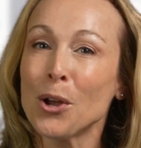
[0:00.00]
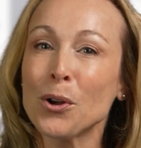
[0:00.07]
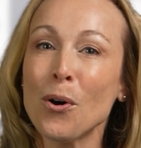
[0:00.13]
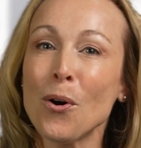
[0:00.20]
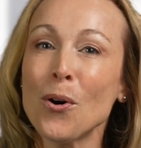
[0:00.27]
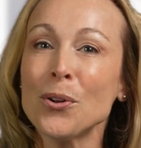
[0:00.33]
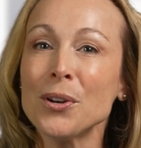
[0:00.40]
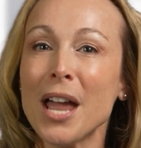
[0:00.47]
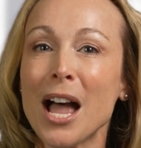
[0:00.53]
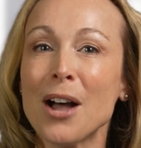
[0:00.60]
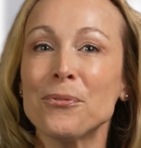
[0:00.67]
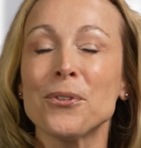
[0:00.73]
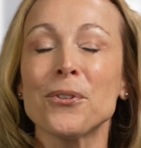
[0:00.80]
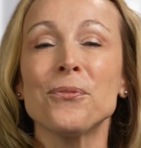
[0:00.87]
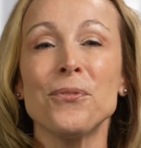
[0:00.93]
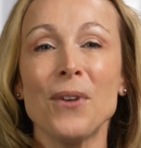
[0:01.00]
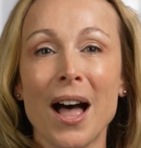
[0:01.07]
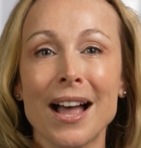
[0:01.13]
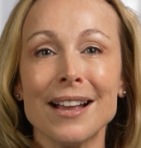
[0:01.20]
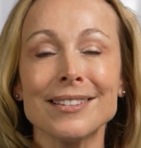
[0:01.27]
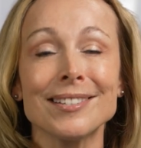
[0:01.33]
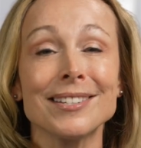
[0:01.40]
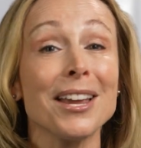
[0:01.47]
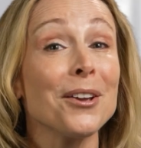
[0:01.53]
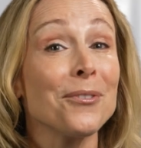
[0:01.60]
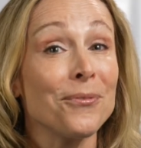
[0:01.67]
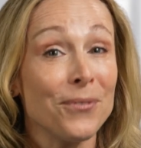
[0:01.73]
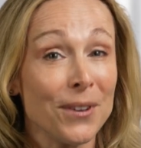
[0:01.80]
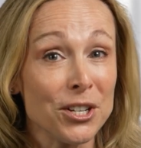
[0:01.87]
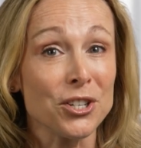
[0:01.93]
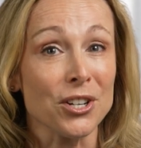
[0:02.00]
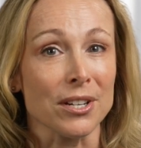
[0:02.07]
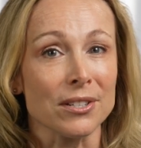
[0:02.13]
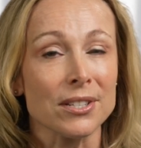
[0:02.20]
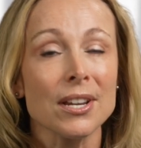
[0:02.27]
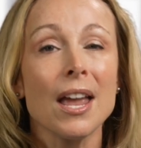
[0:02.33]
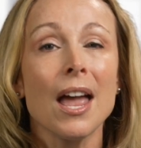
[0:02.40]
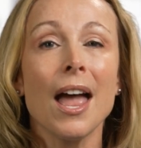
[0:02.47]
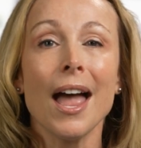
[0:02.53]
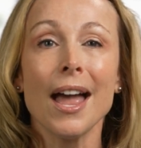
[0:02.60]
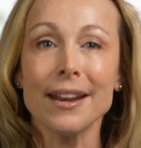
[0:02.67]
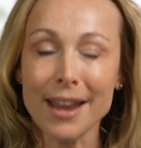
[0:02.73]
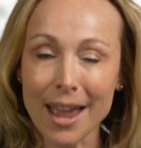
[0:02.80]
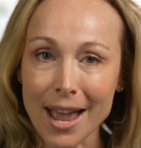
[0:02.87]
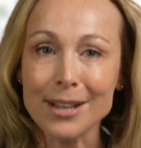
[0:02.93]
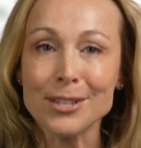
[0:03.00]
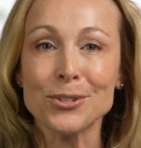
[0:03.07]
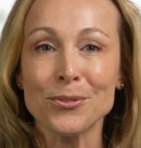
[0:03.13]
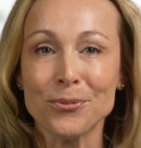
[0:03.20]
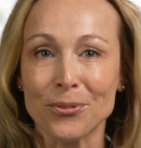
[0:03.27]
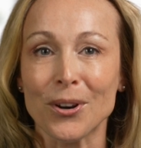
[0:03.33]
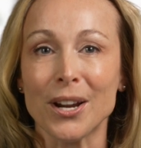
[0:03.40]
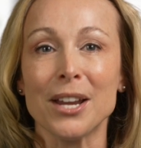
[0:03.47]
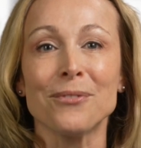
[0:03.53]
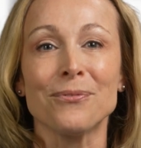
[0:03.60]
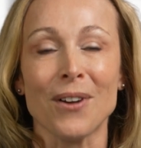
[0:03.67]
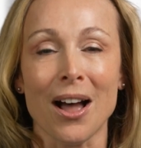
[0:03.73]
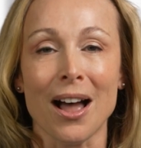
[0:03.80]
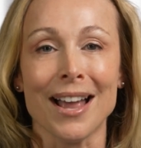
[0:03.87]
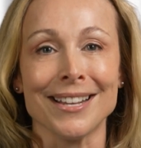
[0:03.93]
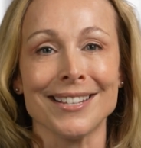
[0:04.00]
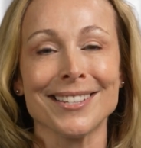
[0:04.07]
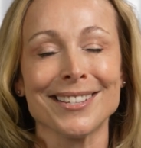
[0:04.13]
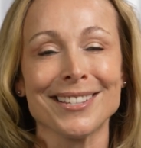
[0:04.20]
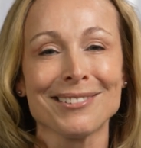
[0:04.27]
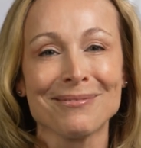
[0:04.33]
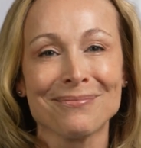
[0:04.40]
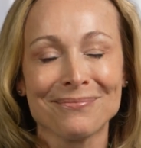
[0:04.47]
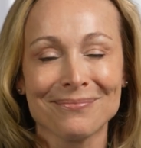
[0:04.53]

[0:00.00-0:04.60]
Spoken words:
Call now for fast, efficient and hassle-free advice.